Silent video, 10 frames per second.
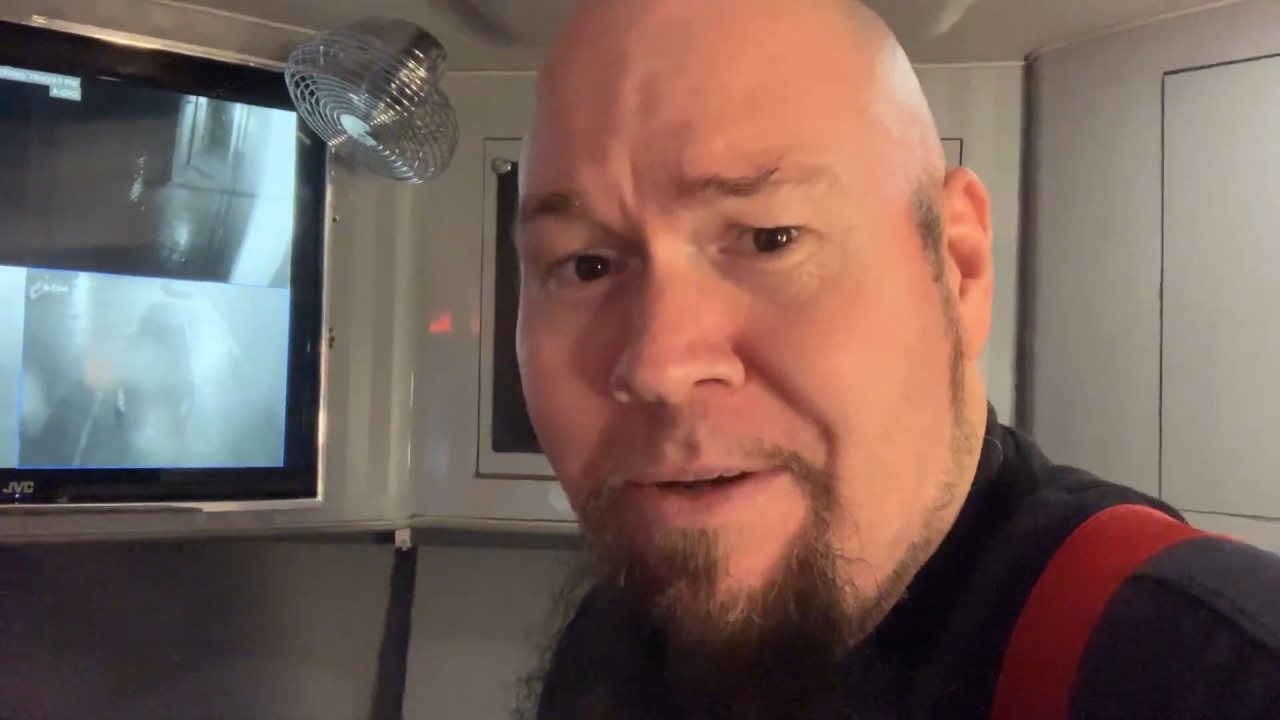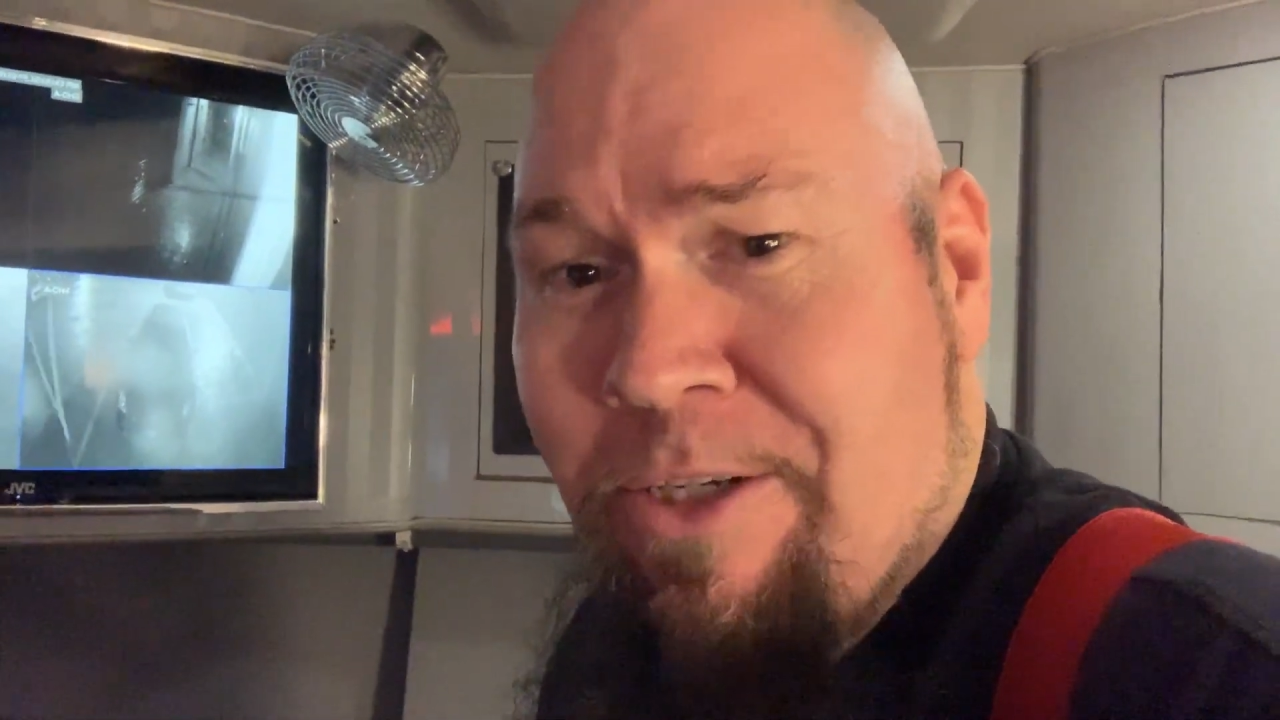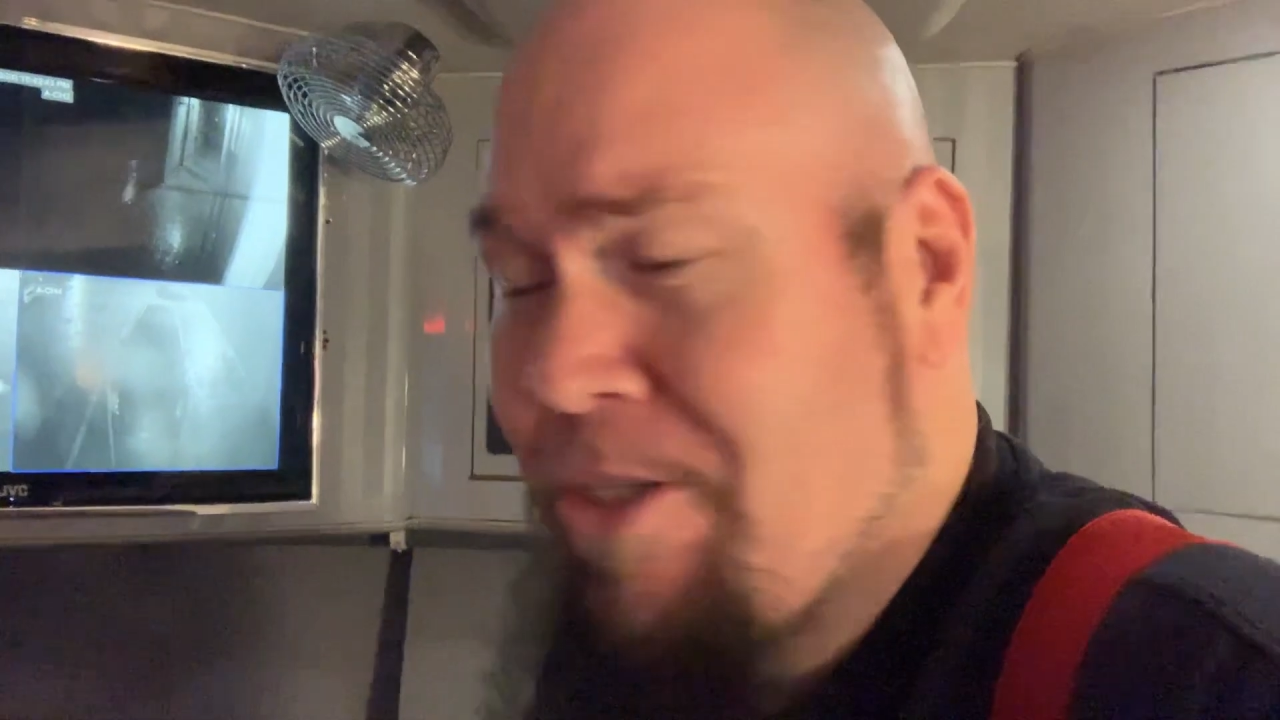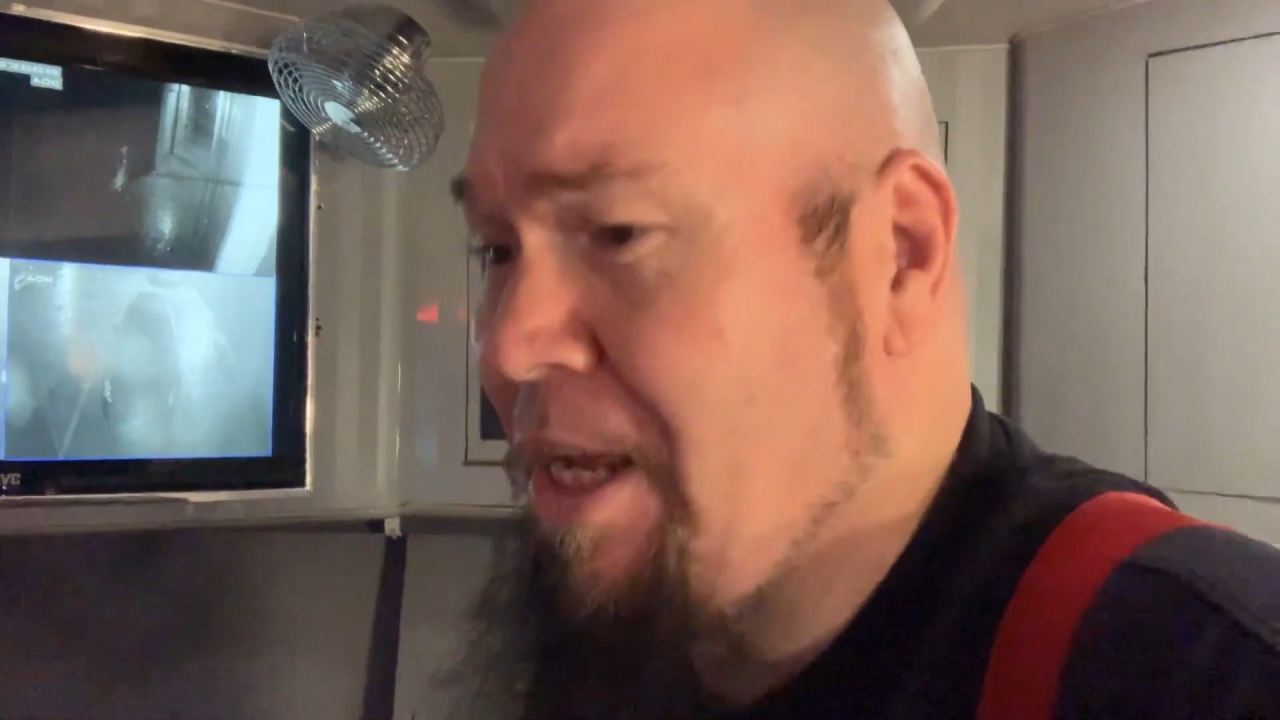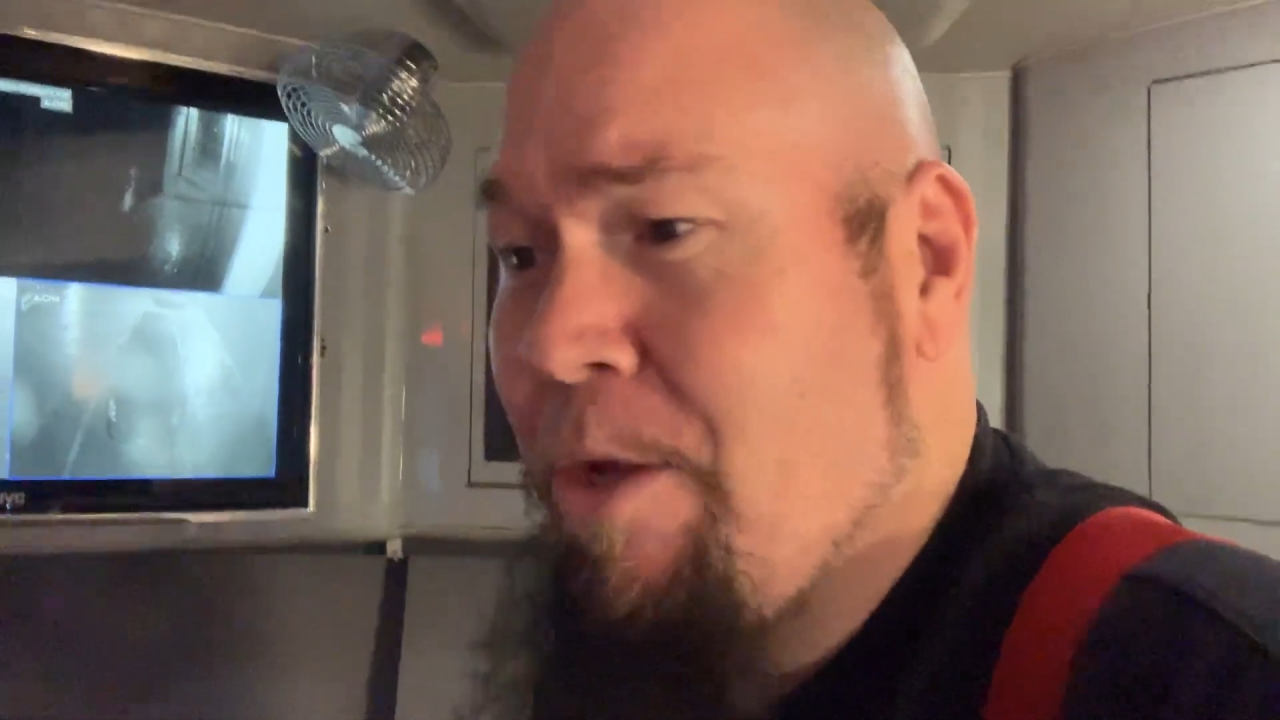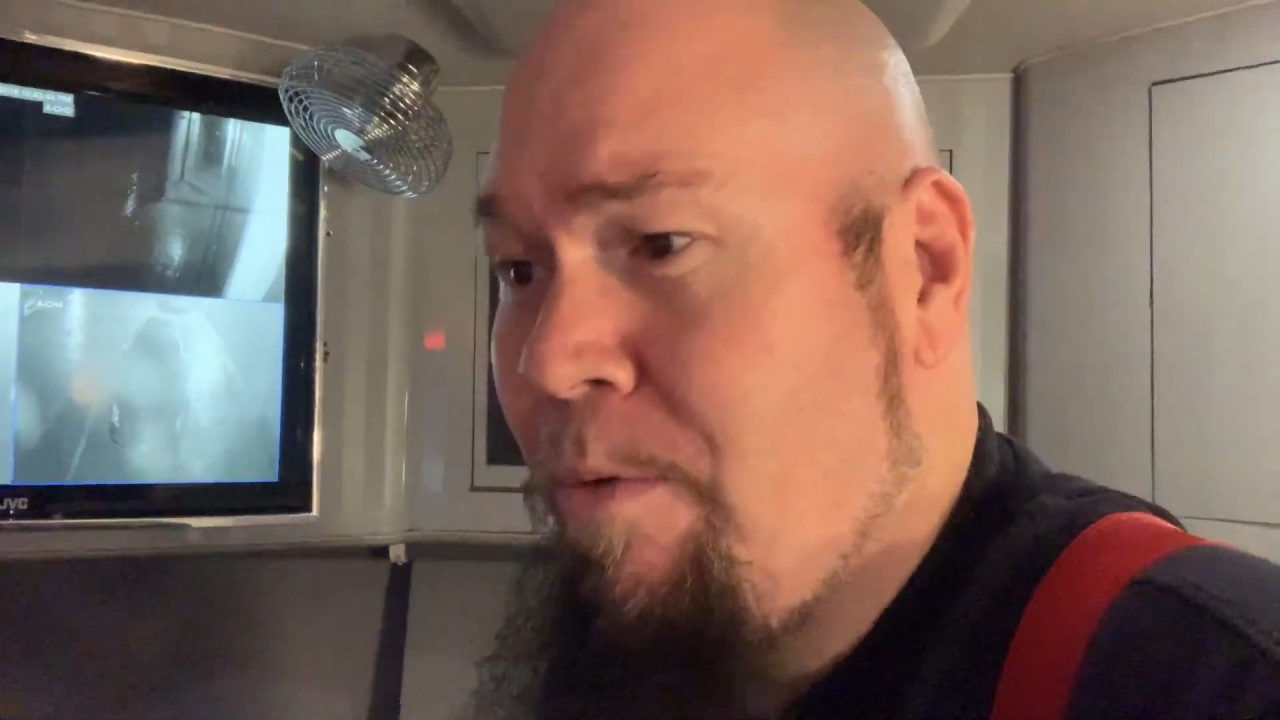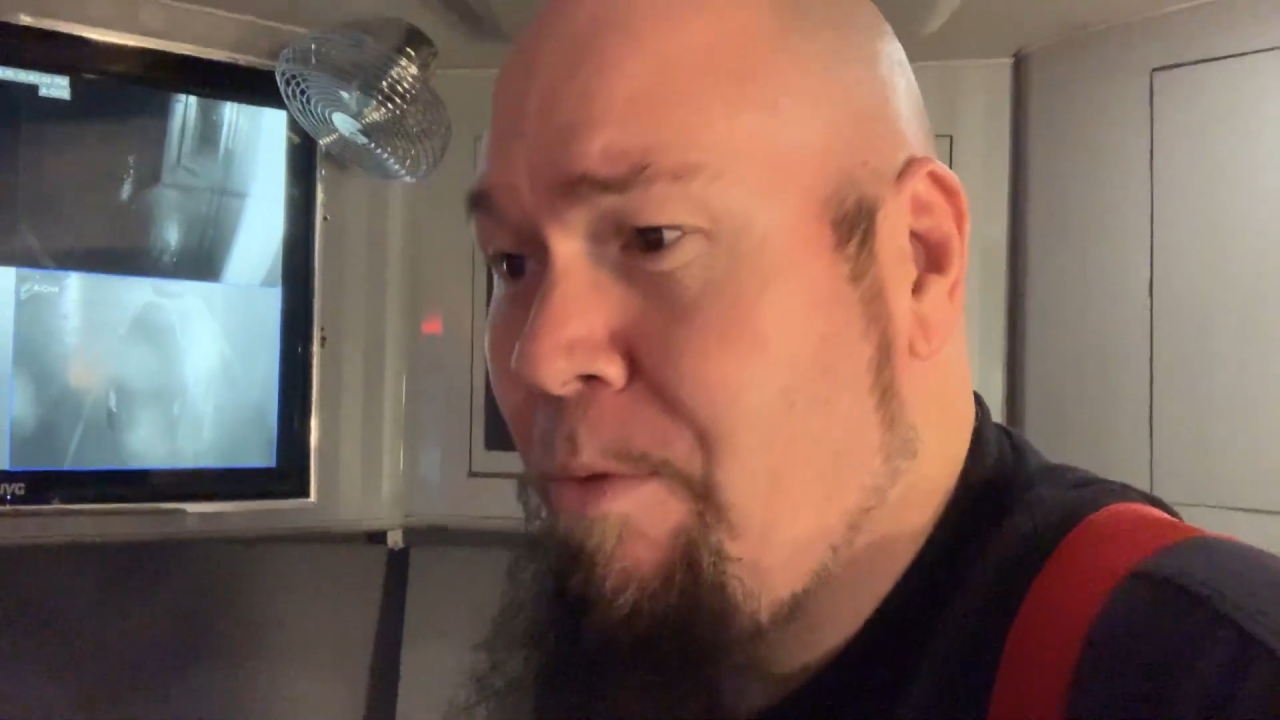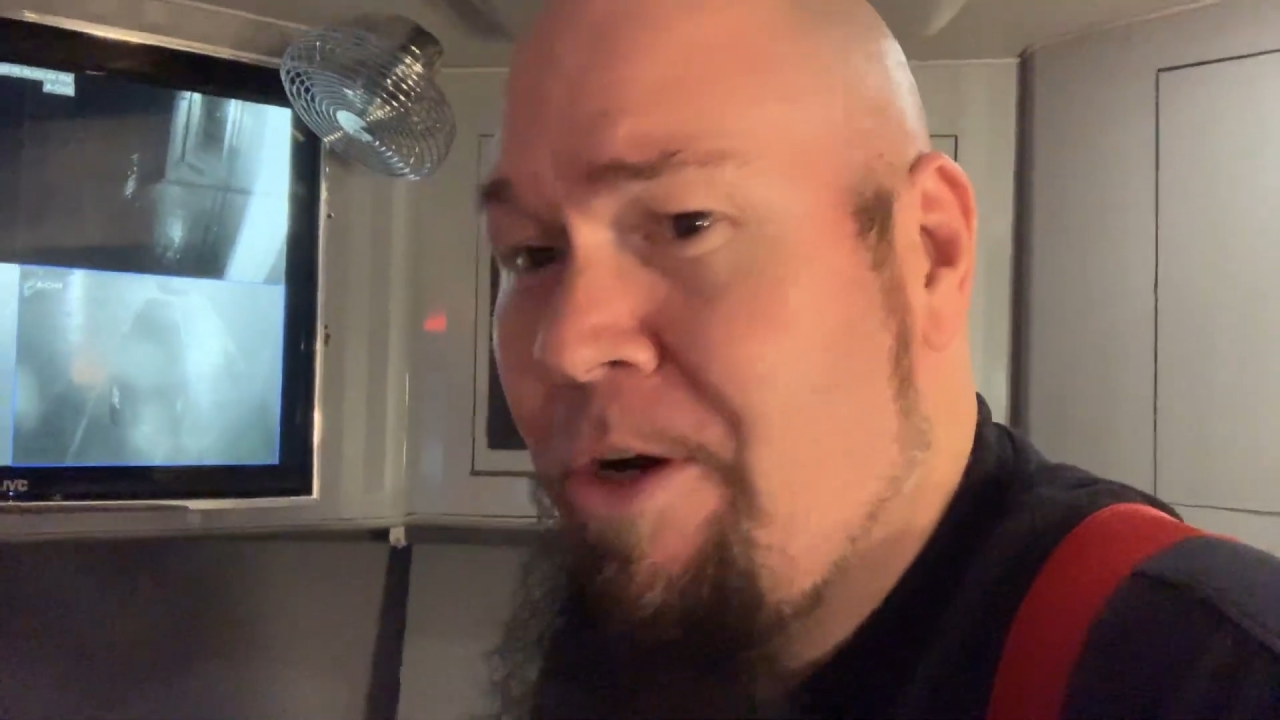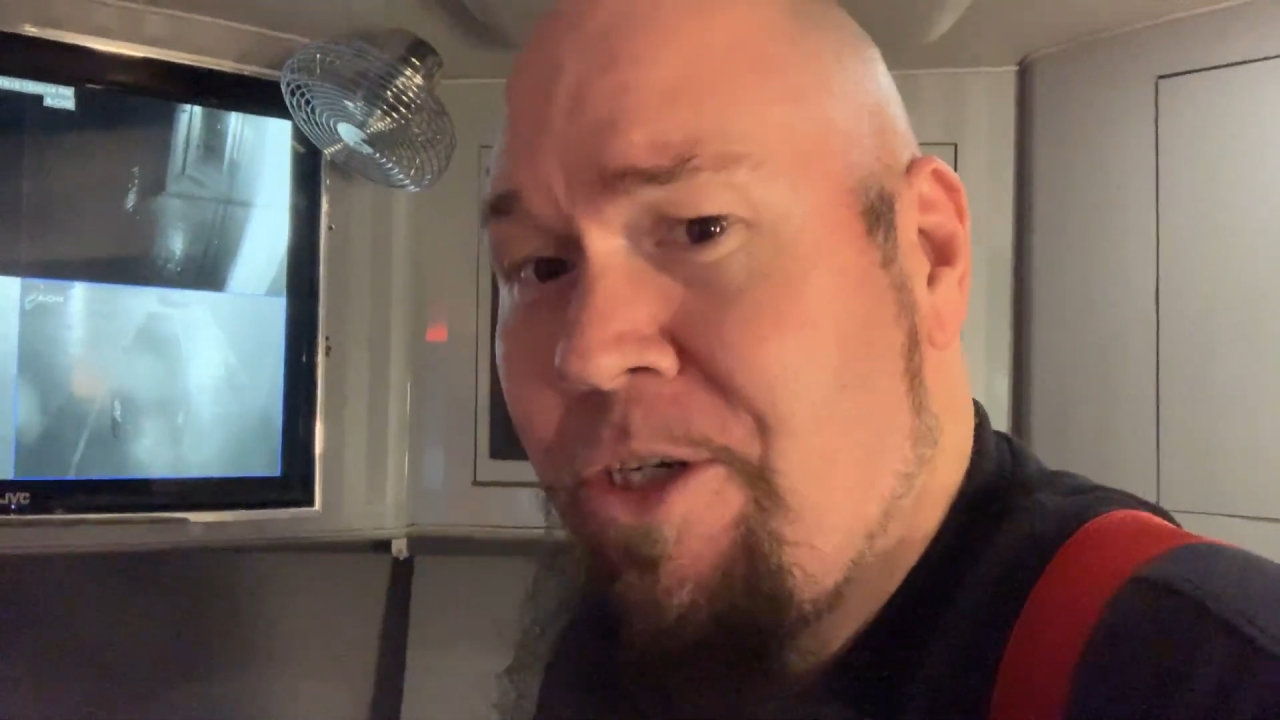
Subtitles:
just like you would put